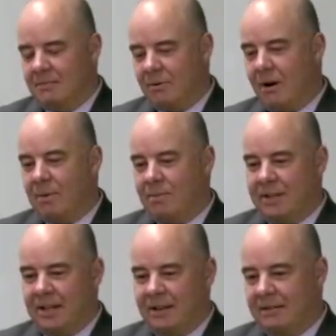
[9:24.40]

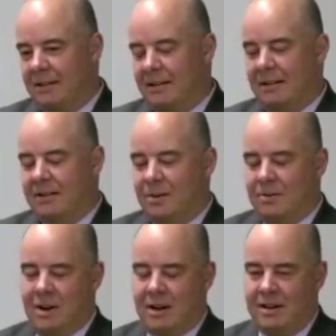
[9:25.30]
probably
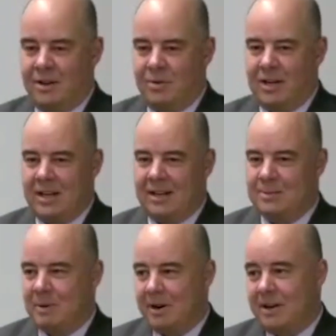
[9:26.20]
not a unique
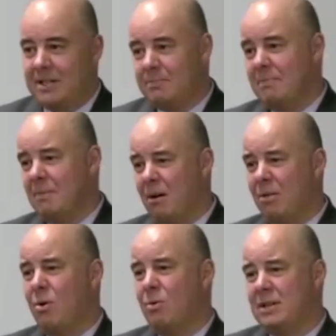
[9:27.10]
experience.
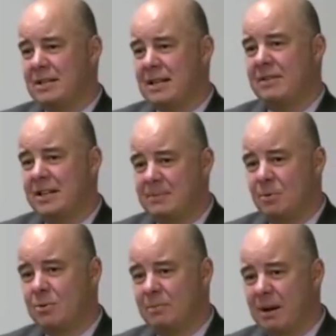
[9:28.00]
Although in the 70s,
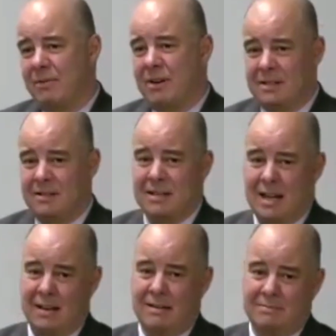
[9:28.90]
most of my friends
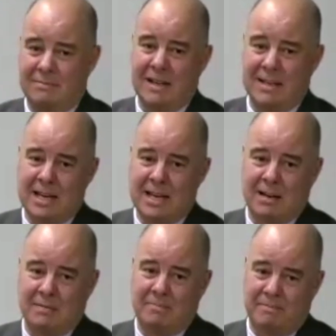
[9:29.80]
had
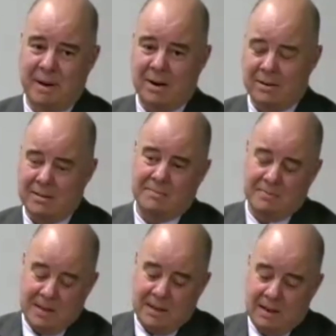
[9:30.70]
intact parents.
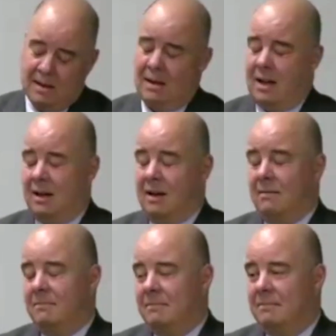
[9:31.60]

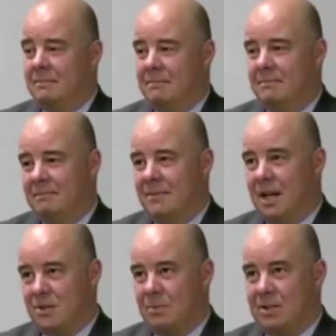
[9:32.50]

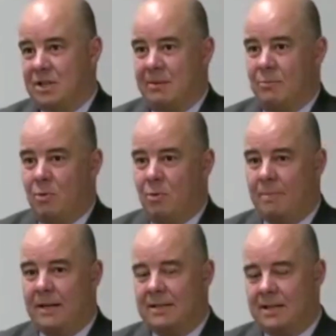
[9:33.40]
Not so much anymore,
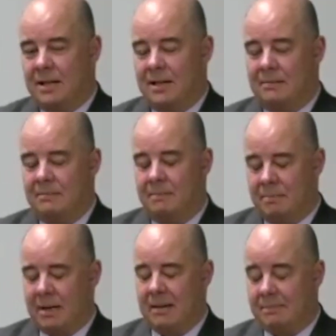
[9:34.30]
but
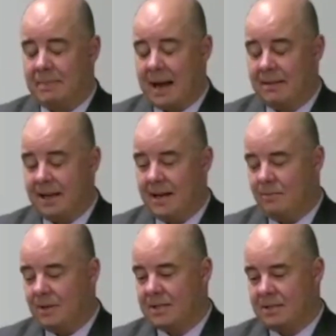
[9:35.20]
back then
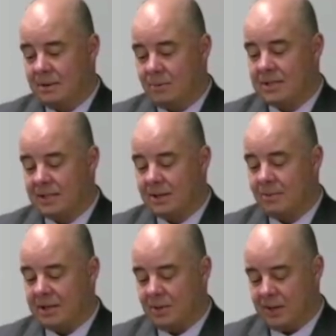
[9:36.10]
it wasn't. It was a little
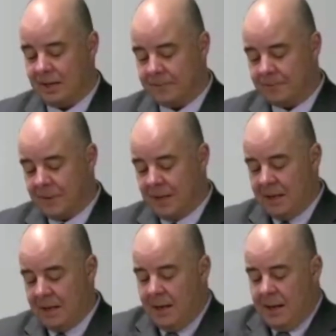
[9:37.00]
bit unique.
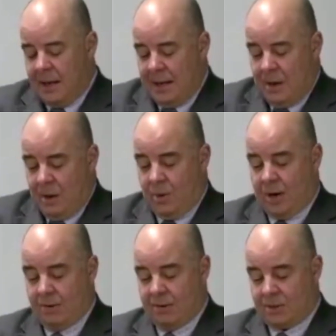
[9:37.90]
When
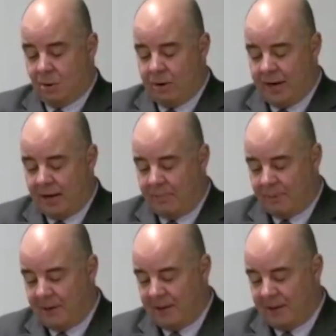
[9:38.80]
I was growing up,